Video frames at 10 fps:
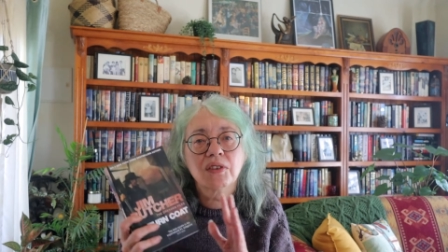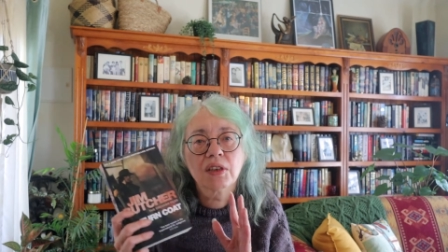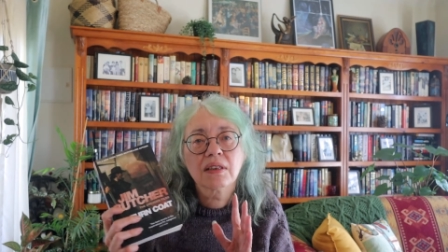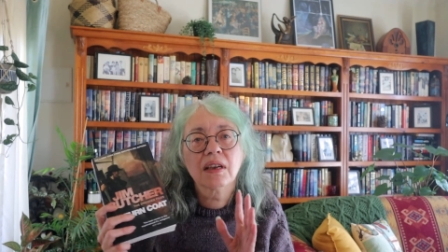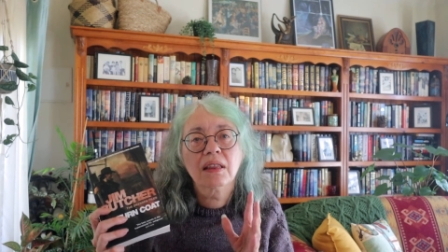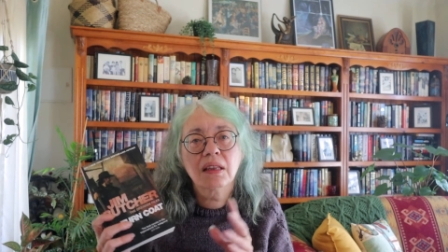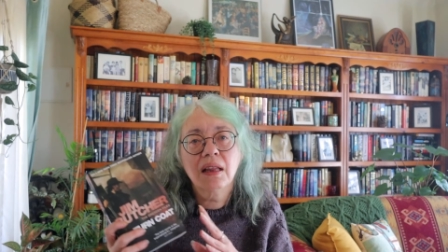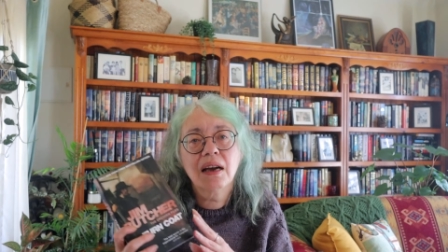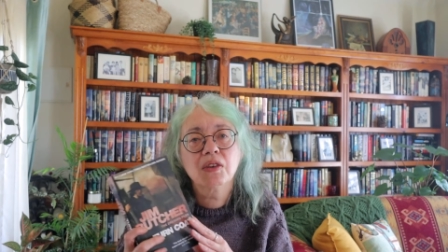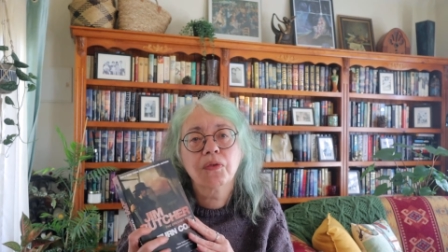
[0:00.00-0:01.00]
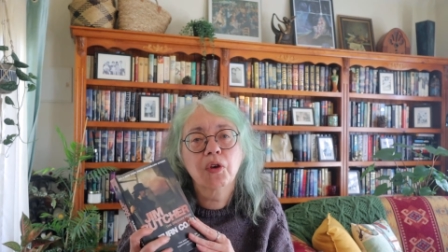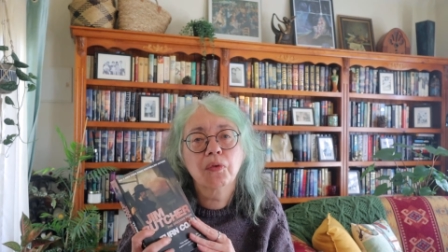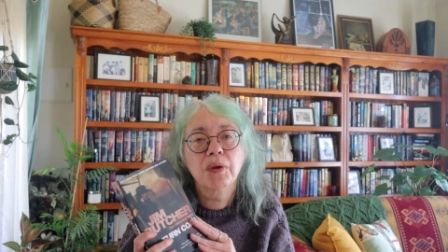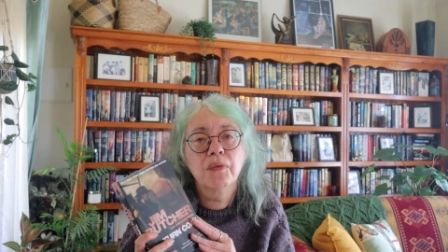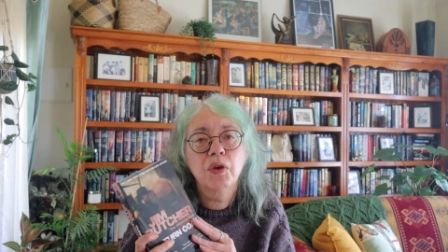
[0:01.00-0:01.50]
Just like the last
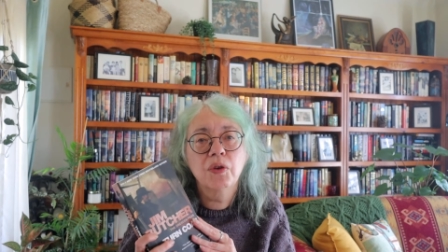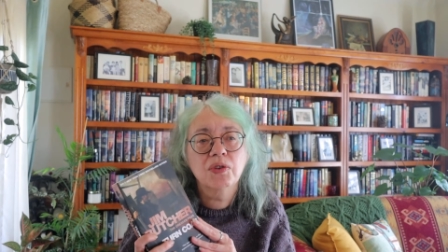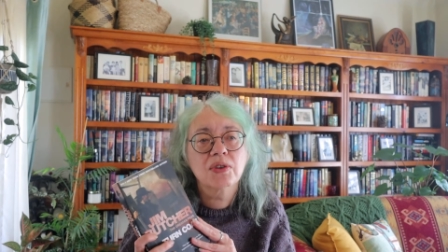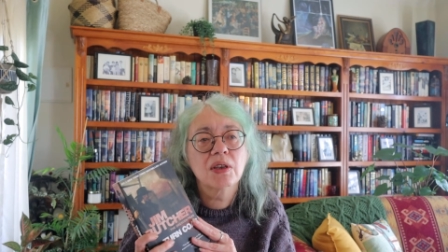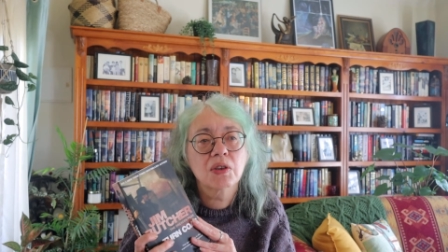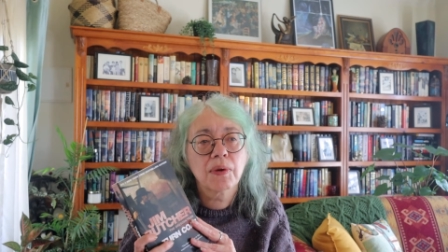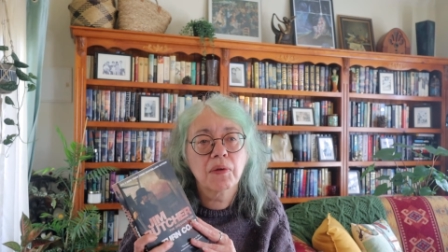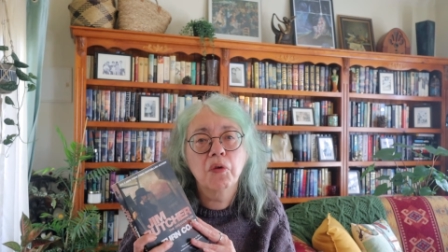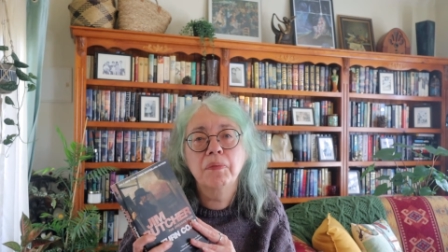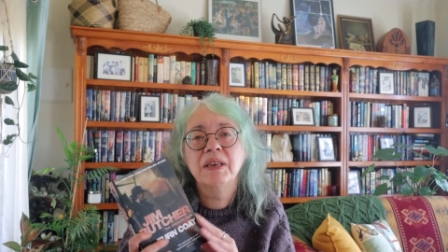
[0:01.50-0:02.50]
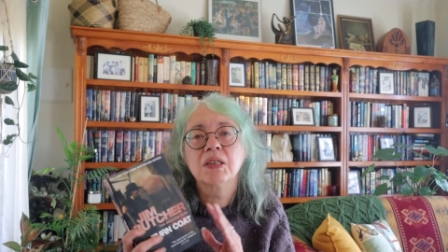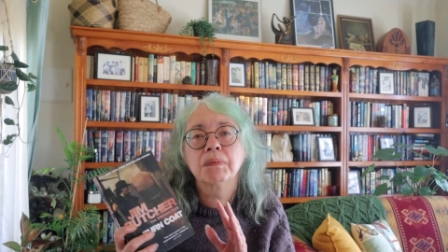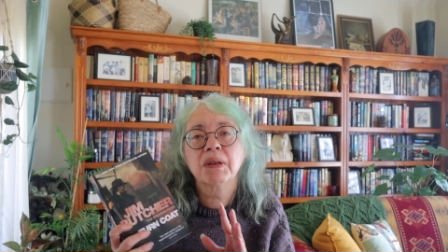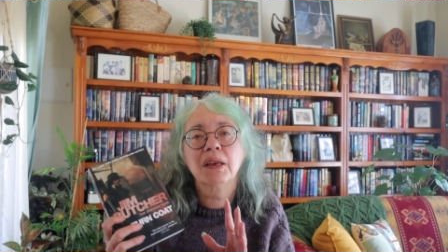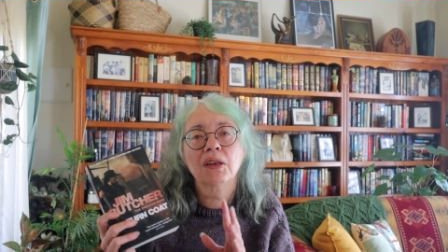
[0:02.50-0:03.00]
few reviews, this one will be
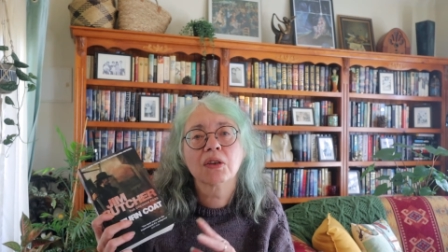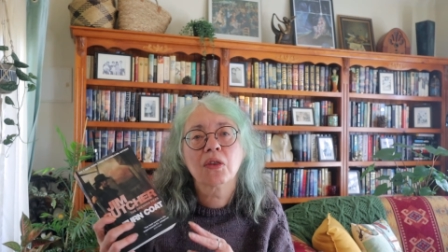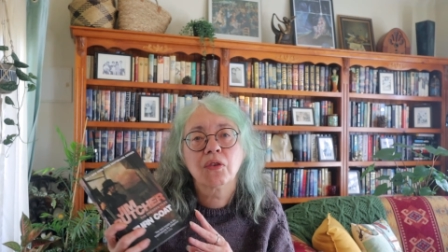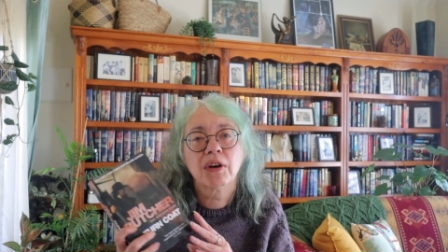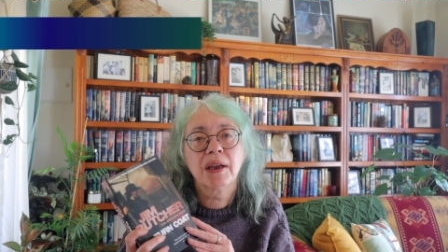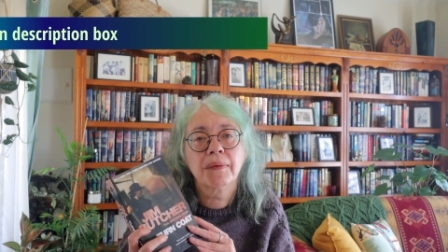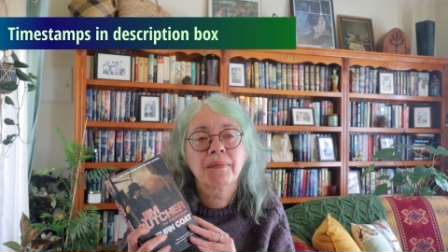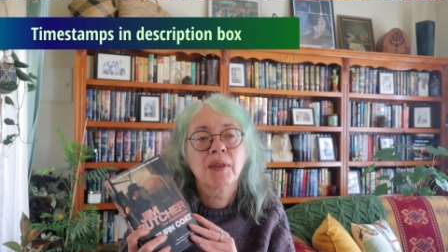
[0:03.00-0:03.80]
split into three.